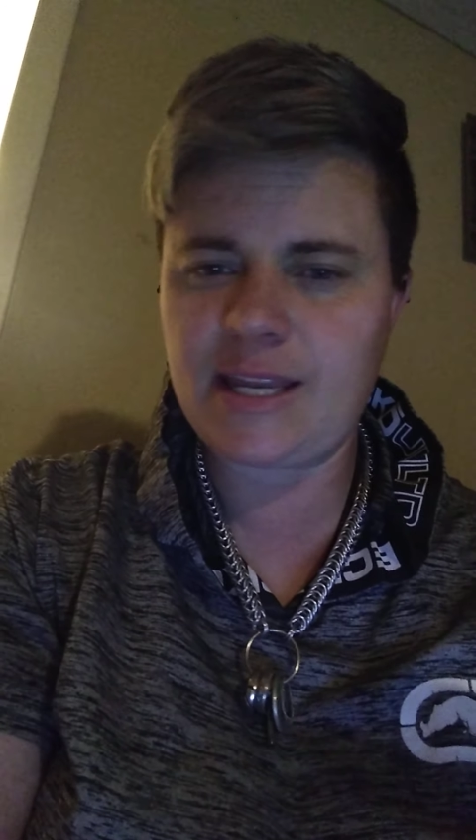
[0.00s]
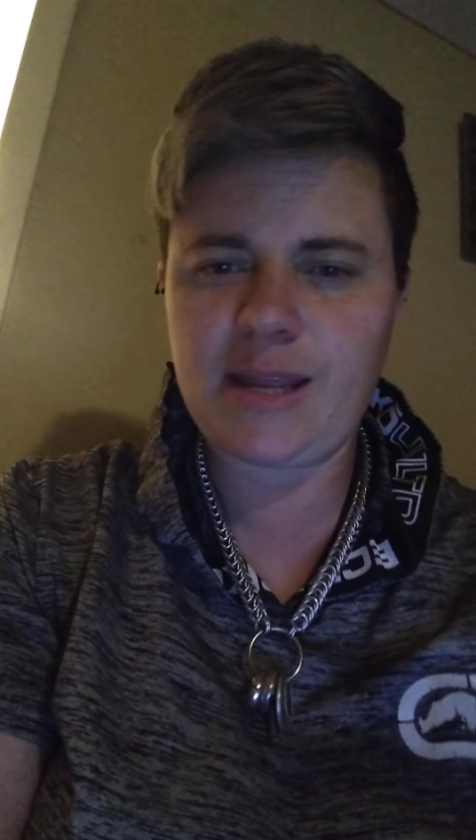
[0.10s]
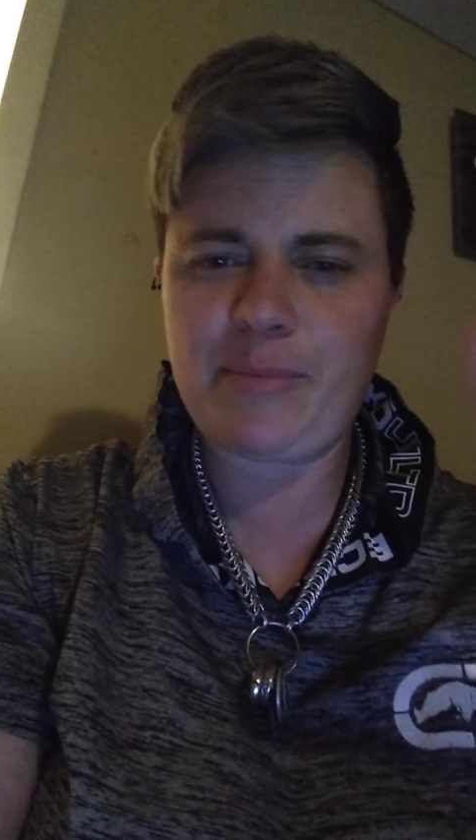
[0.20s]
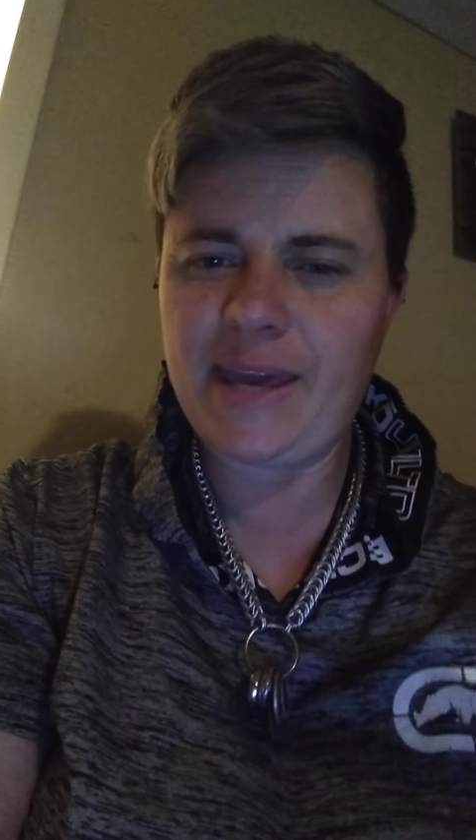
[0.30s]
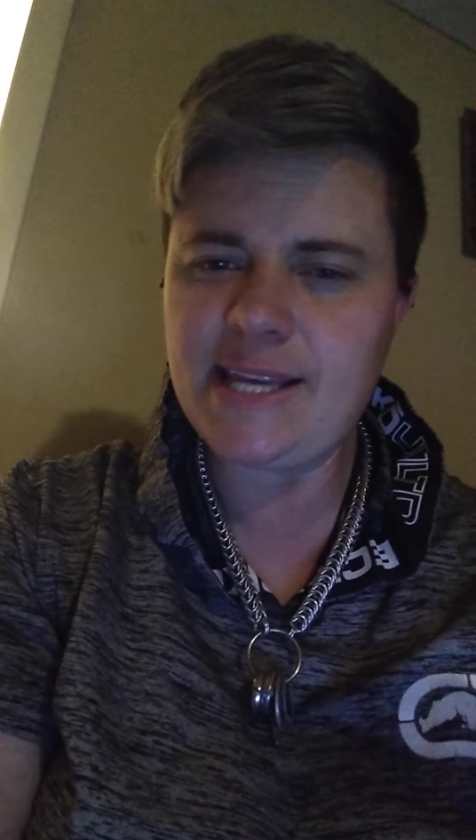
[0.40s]

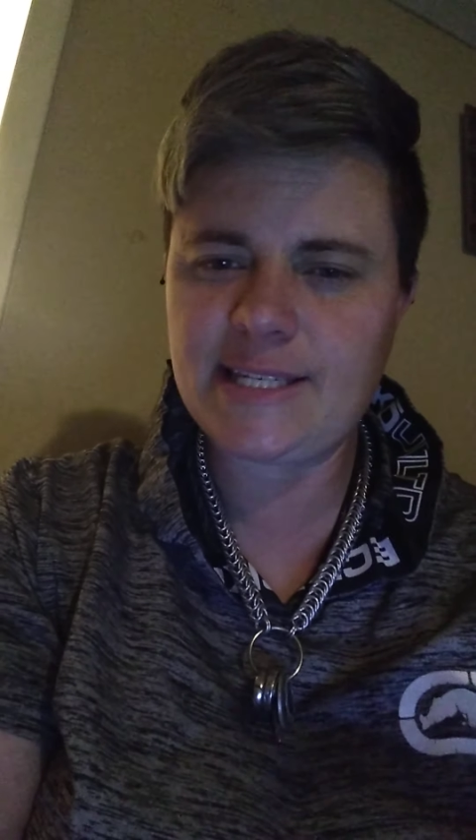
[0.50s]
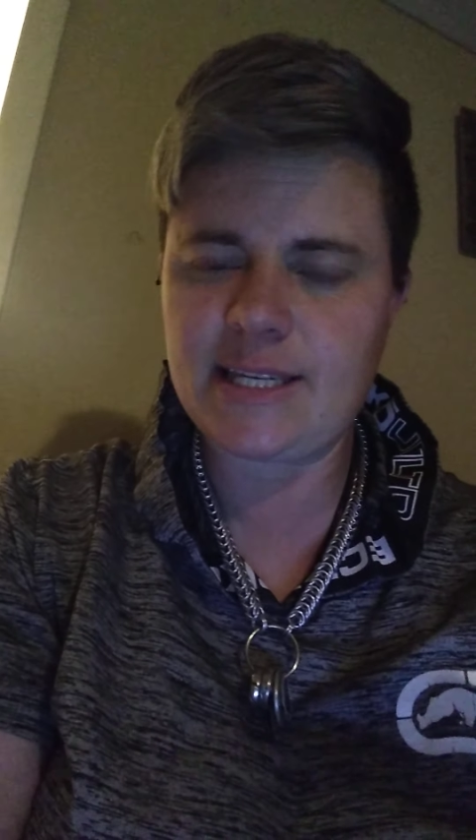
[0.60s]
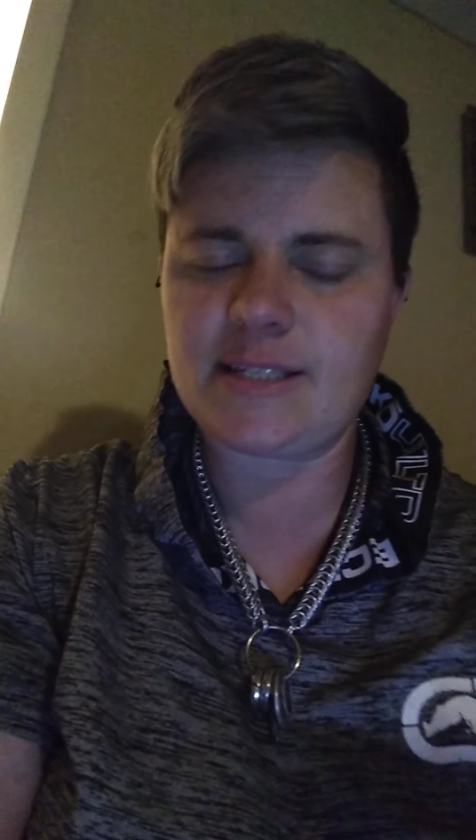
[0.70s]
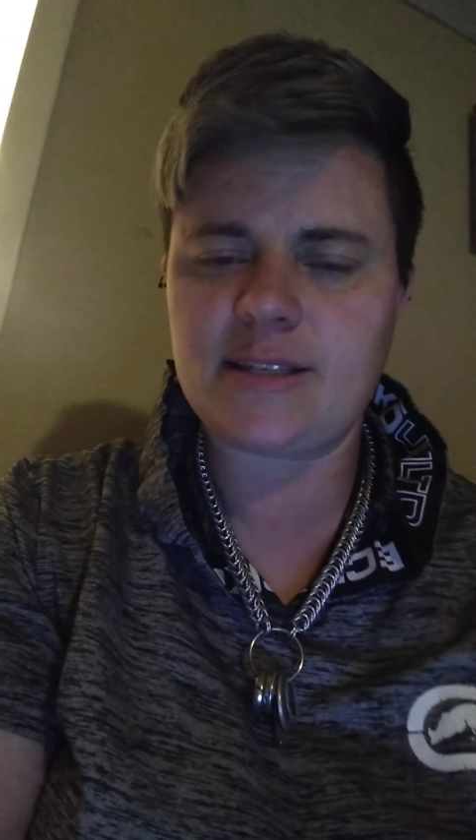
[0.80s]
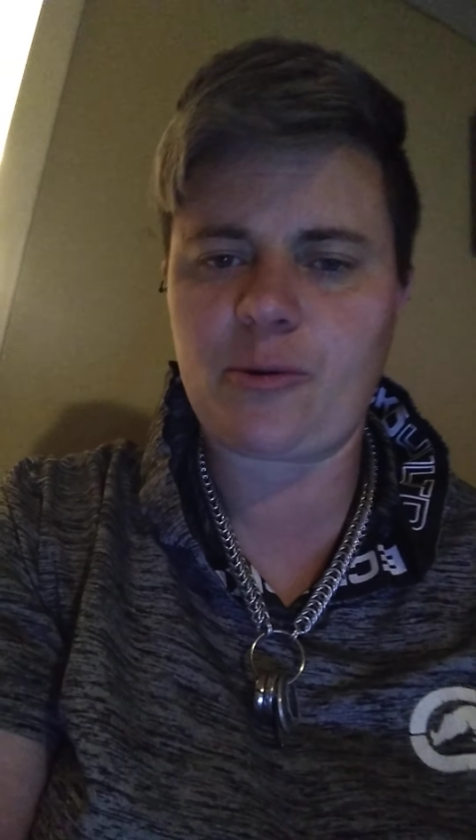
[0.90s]
any
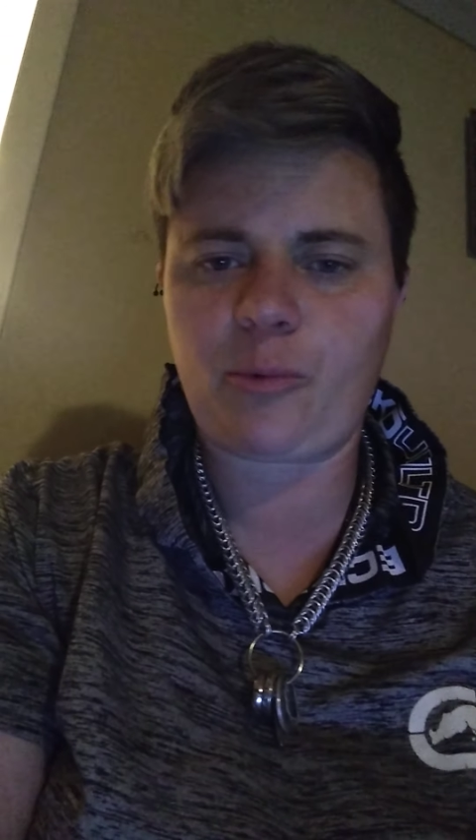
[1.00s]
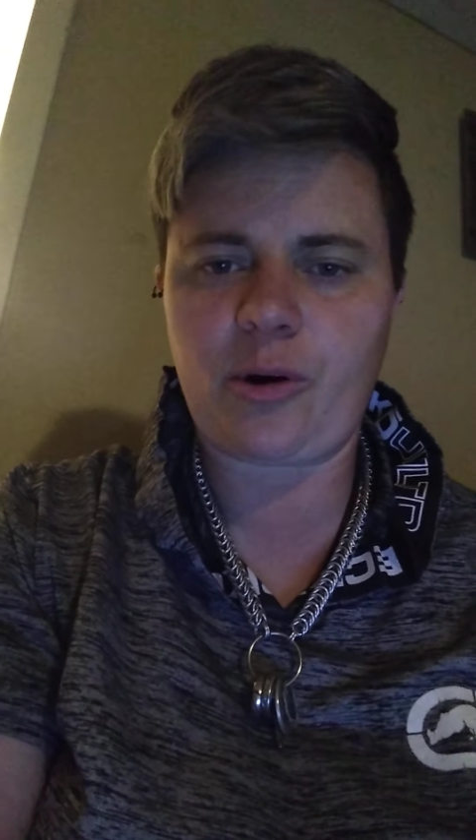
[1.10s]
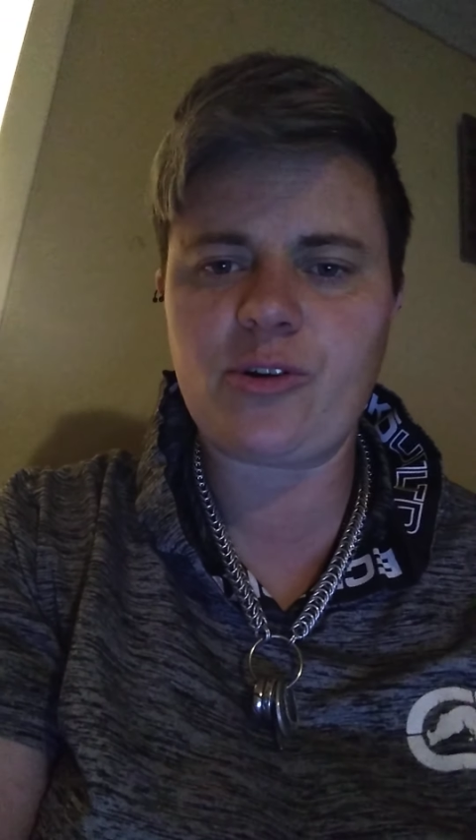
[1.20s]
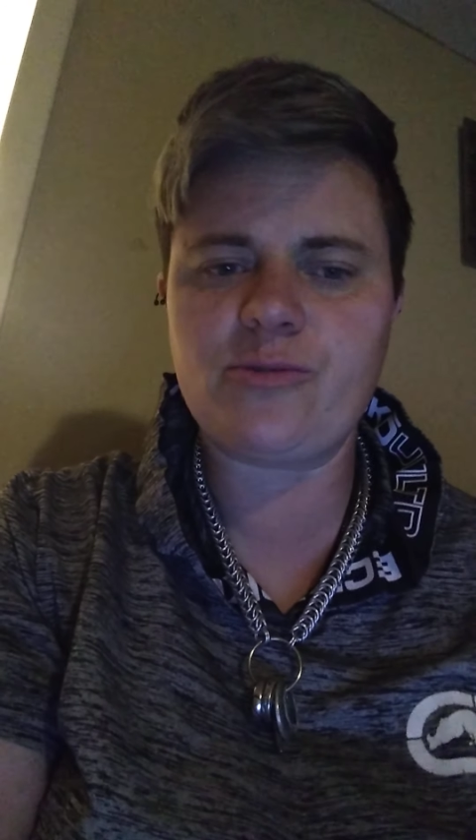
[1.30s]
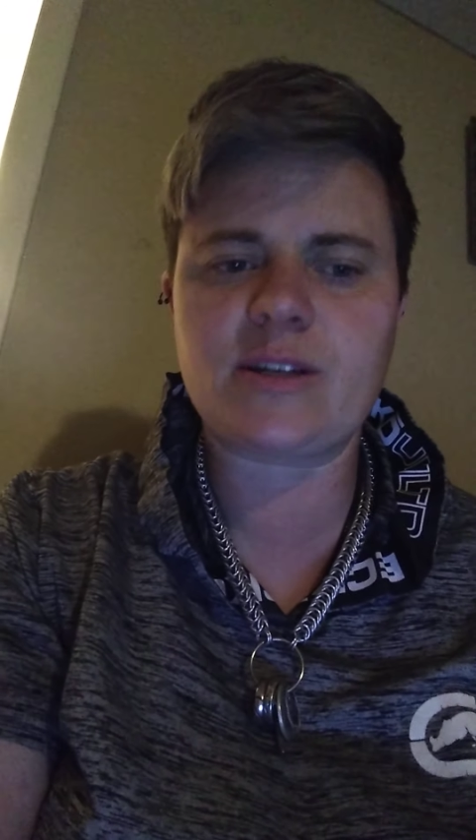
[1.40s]
pieces that
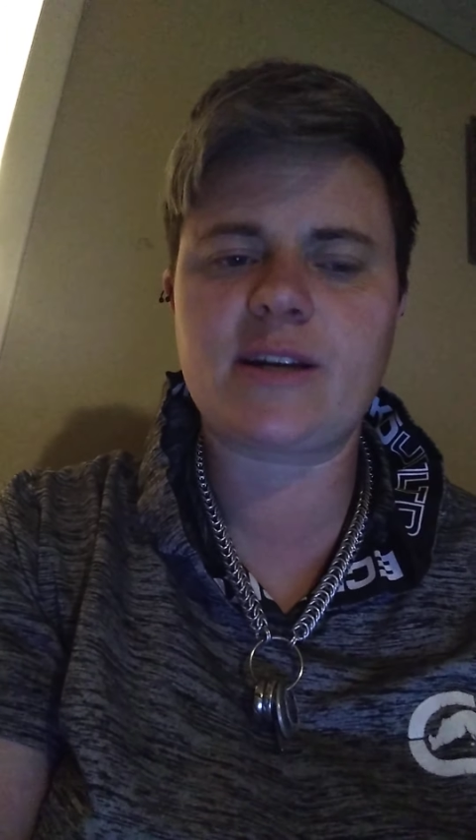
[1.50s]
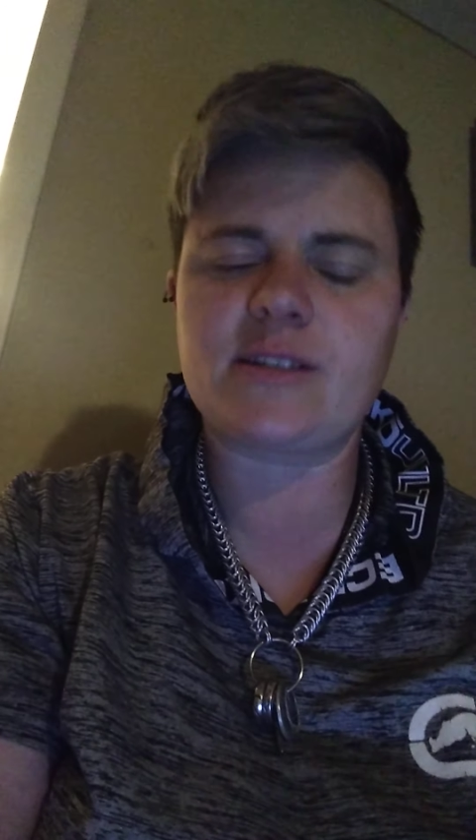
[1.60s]
we're using